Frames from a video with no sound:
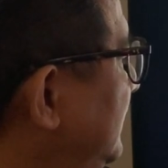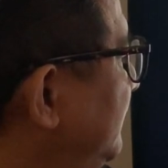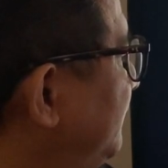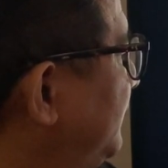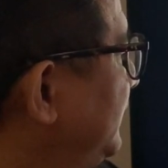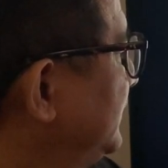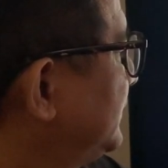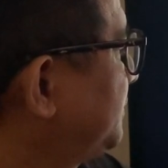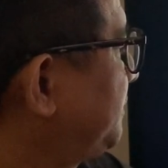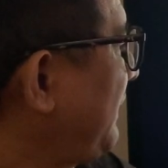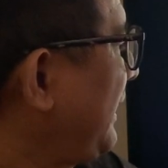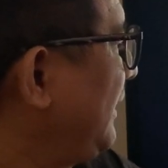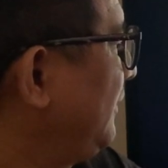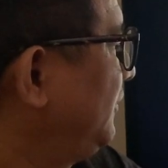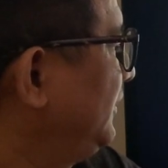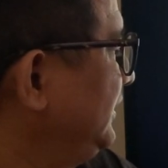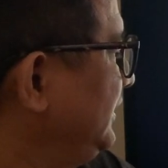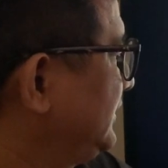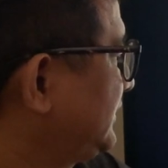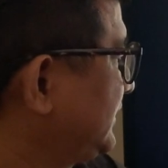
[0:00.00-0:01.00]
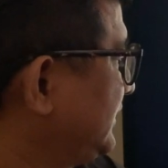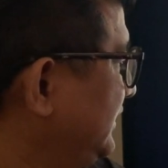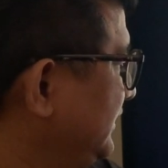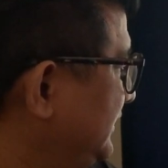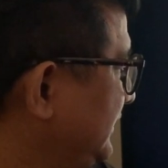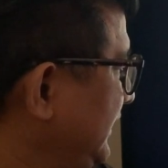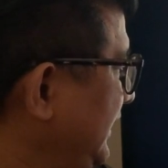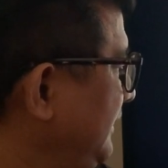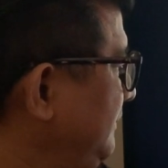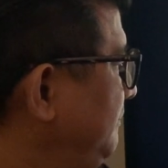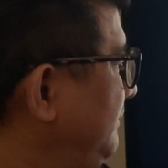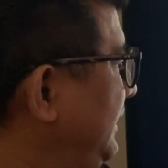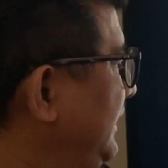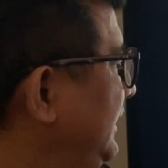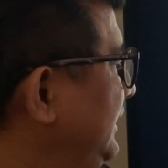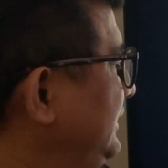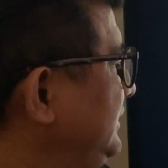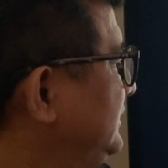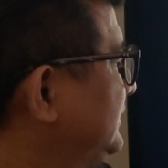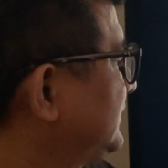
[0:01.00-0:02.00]
First power, it's the same
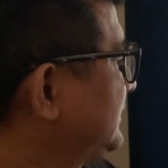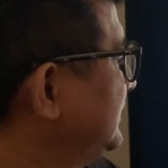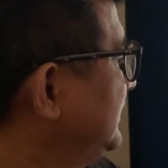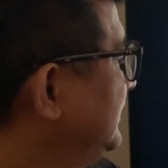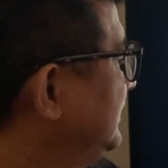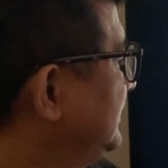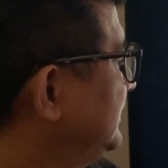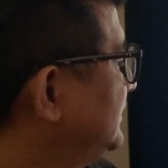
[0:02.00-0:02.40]
base.